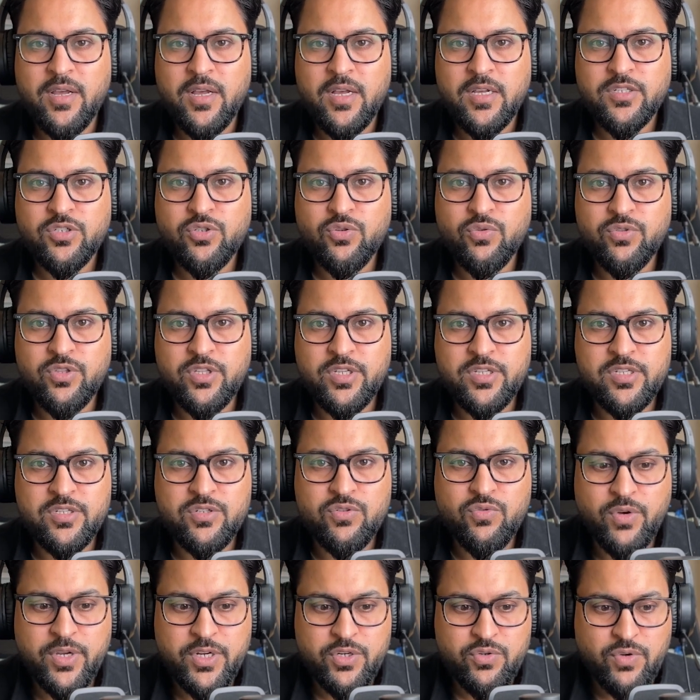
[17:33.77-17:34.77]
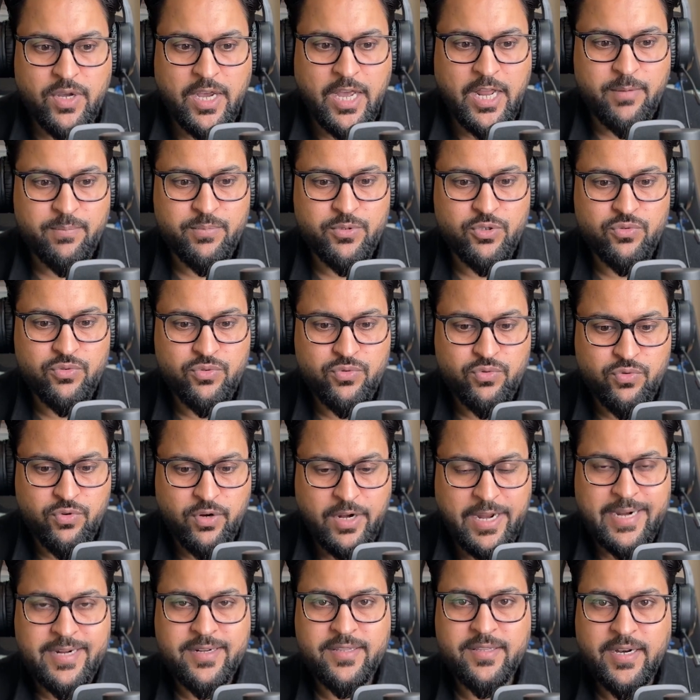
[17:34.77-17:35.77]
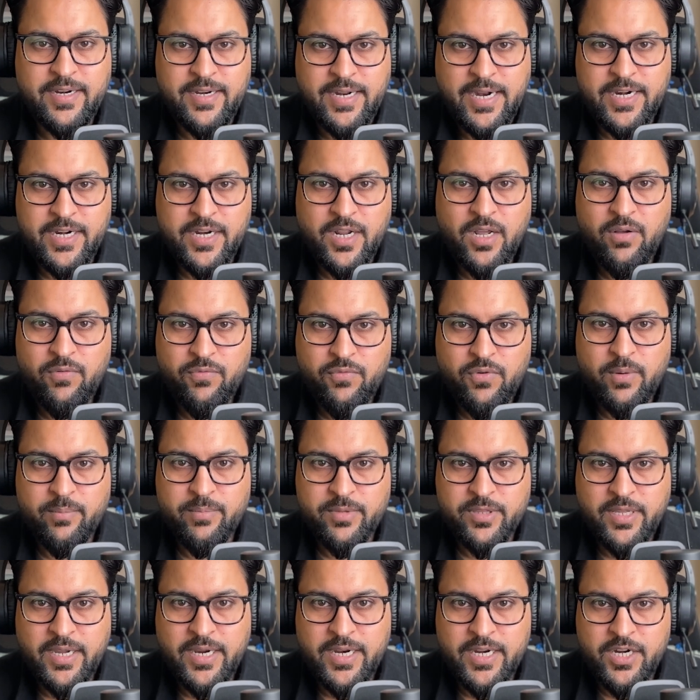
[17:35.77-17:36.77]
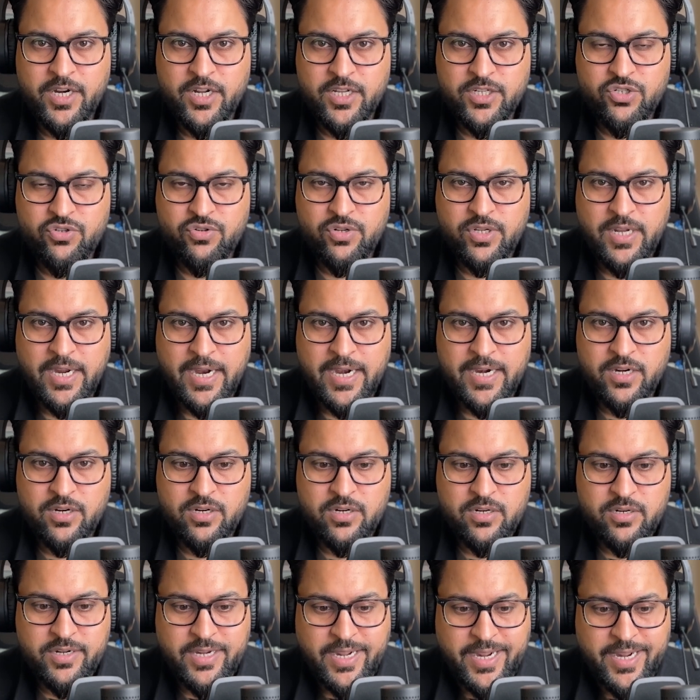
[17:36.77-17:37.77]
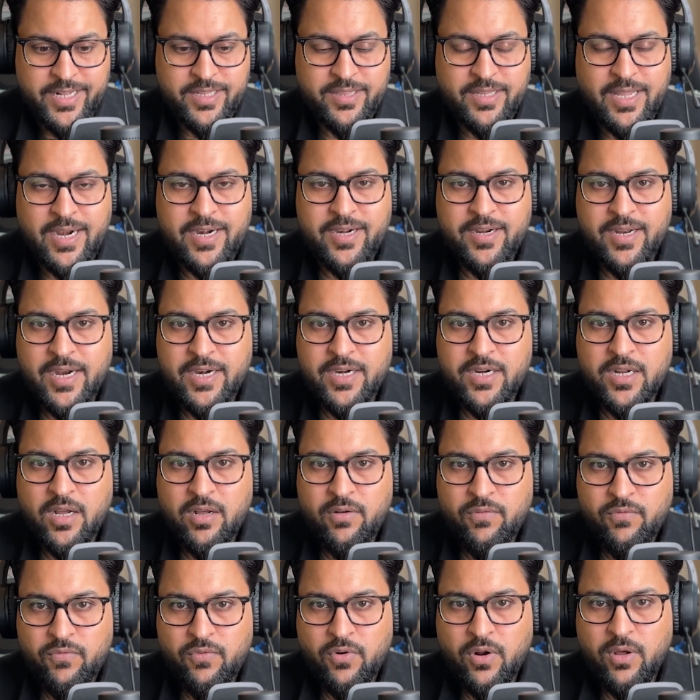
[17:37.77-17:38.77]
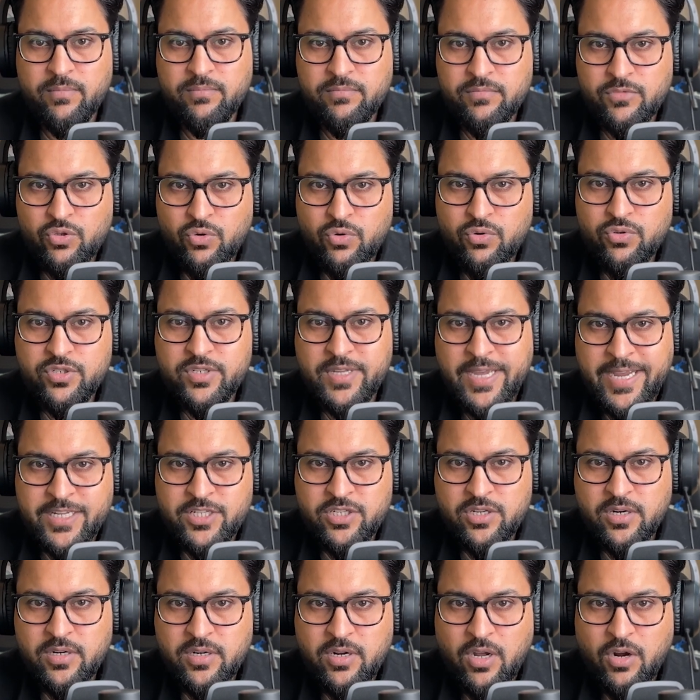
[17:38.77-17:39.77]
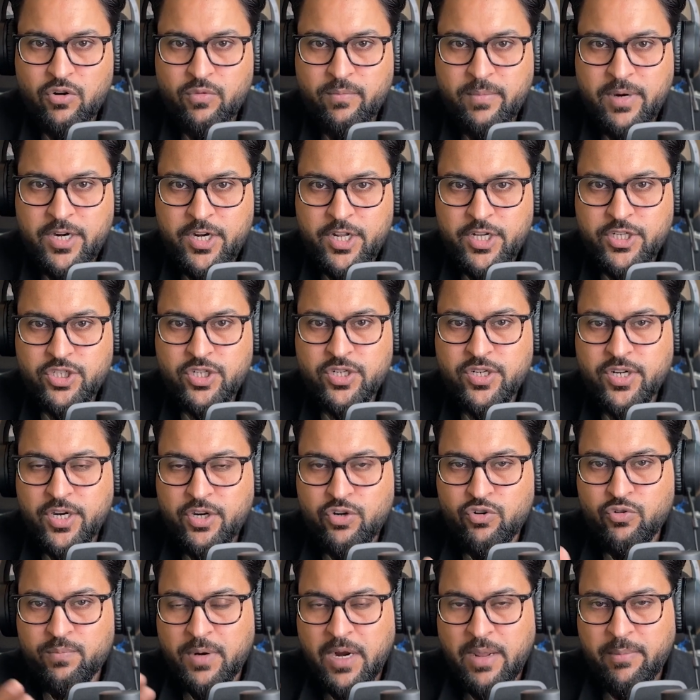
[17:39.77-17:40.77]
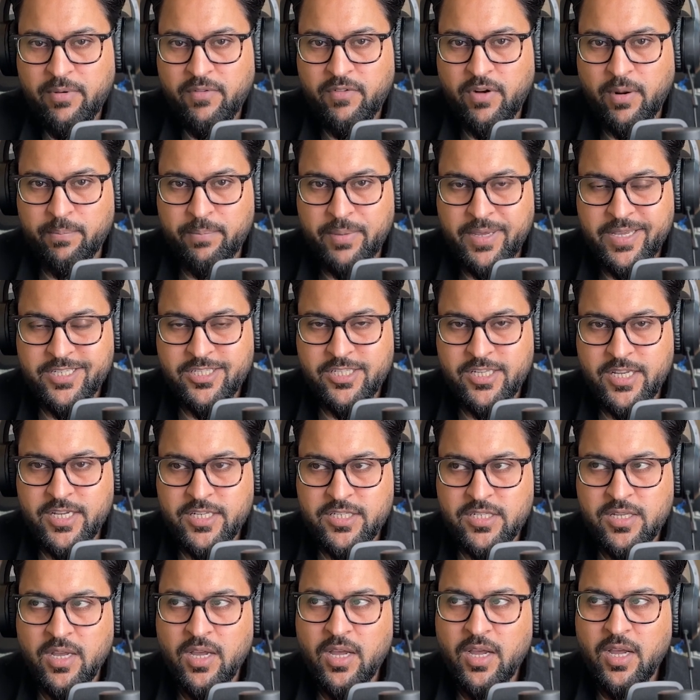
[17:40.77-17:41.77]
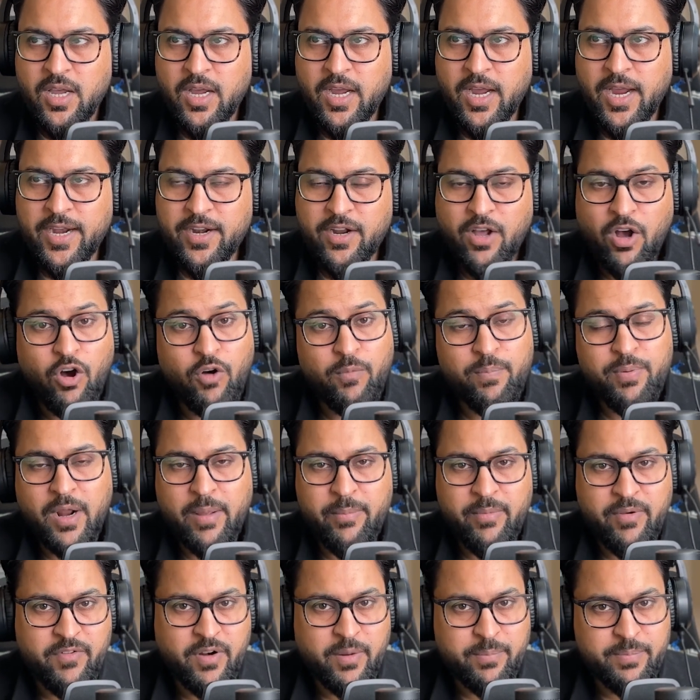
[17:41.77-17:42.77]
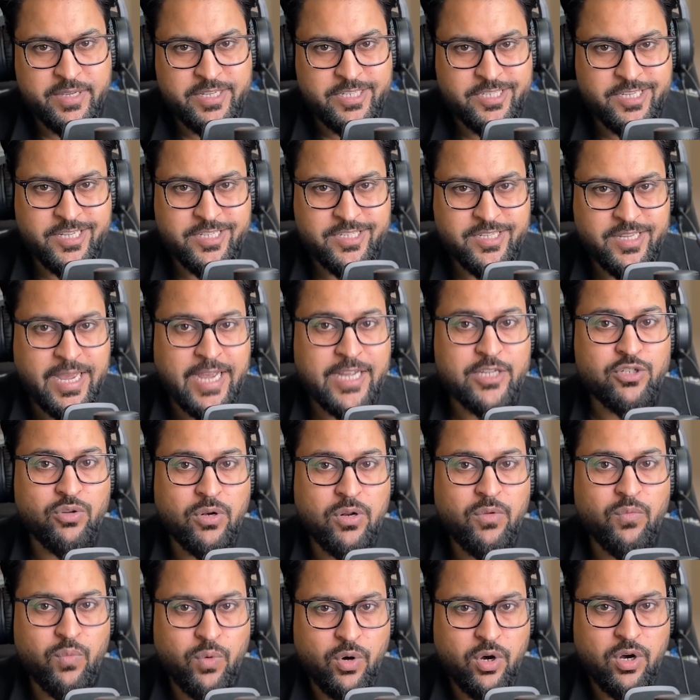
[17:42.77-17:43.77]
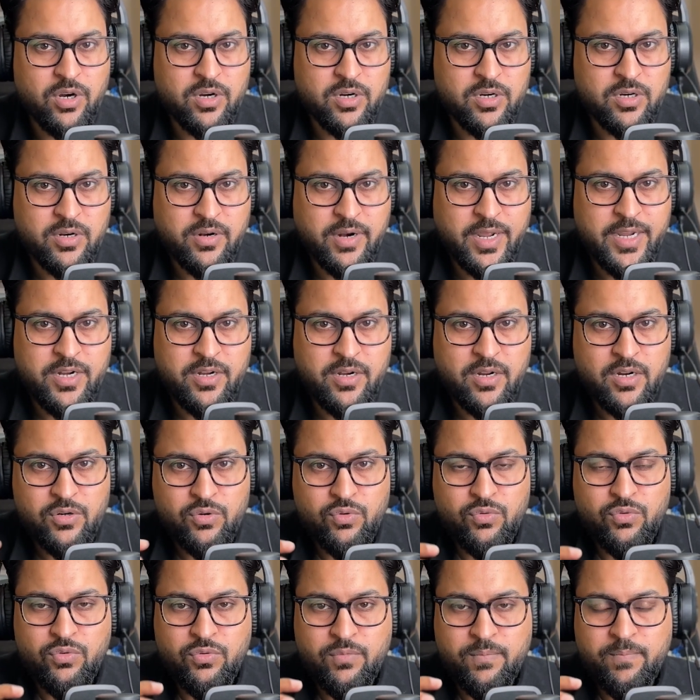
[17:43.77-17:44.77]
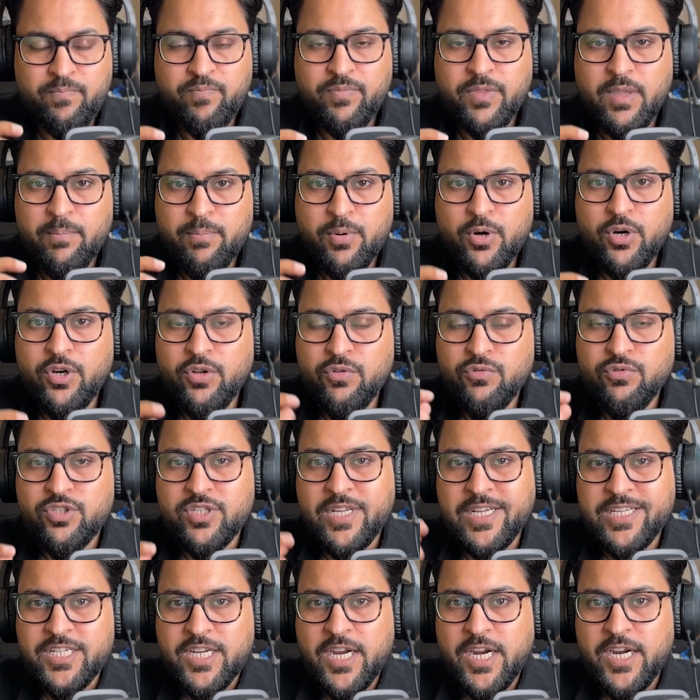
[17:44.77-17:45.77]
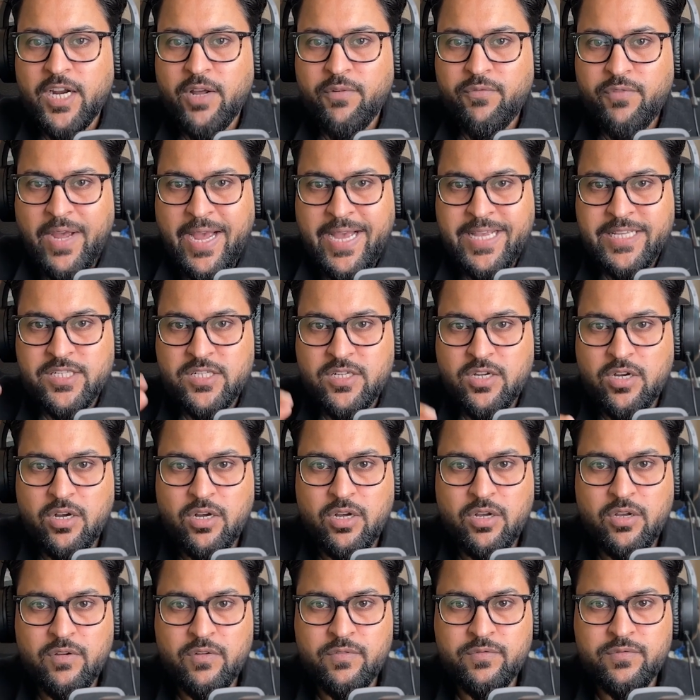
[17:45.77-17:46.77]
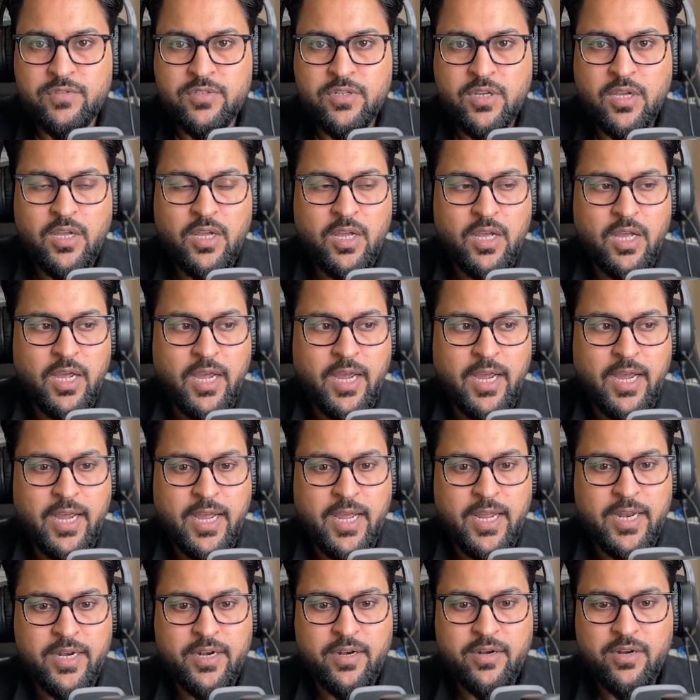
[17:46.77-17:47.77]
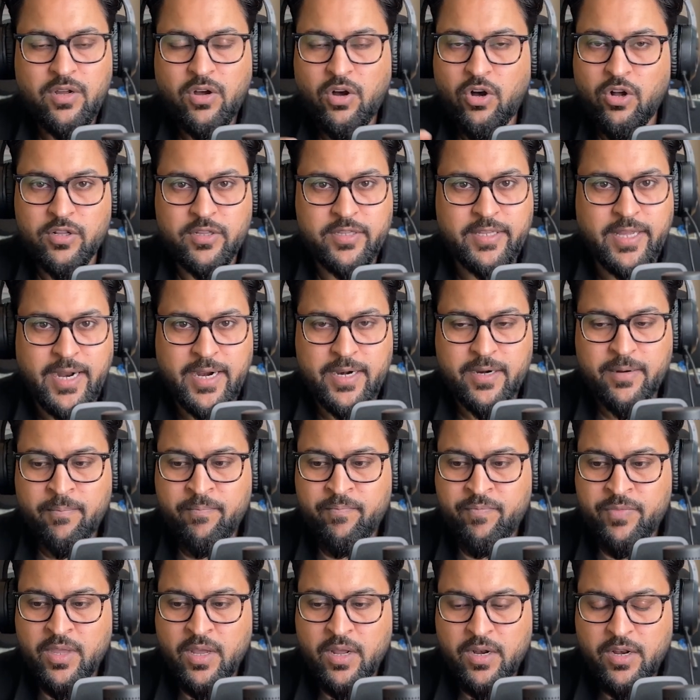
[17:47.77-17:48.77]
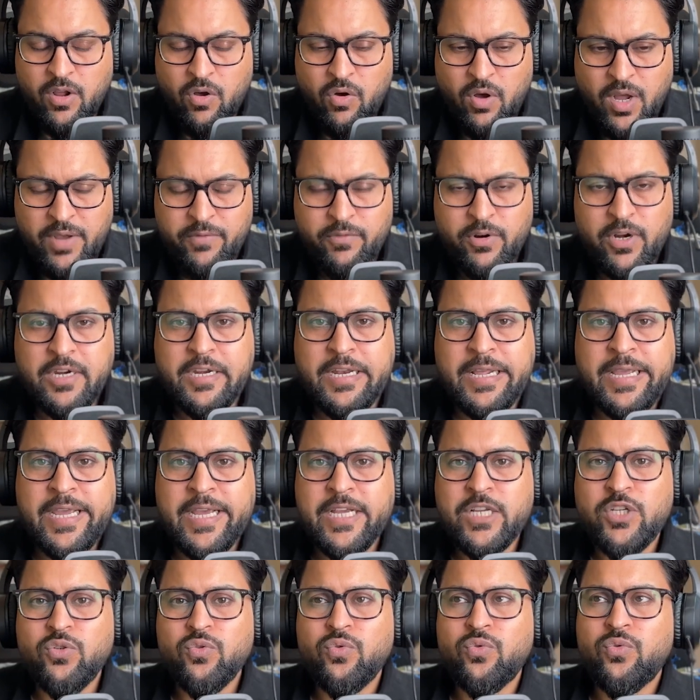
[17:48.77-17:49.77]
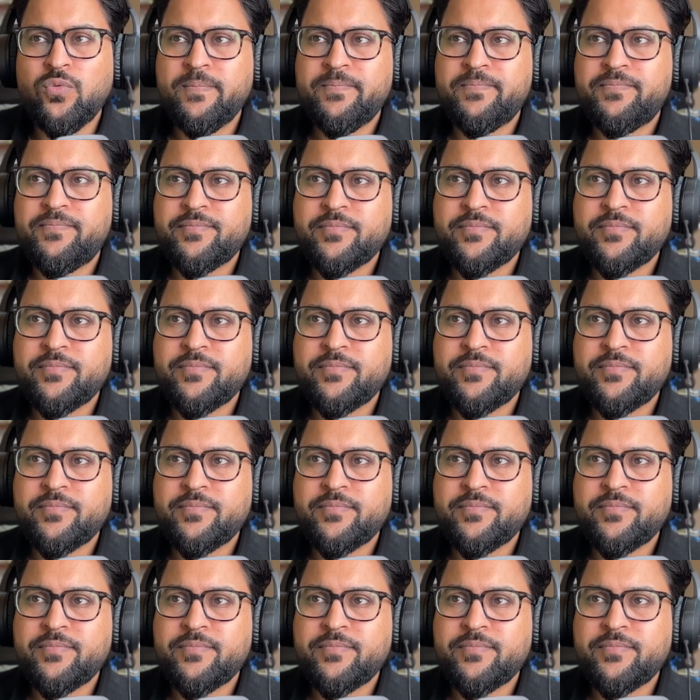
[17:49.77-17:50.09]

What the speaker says: So this is going to help you to collect the data from the industry and take that data from those Excel documentation into Primavera P6, and how Primavera P6 actually work, right, to produce such kind of S curves and all that. Now I will take you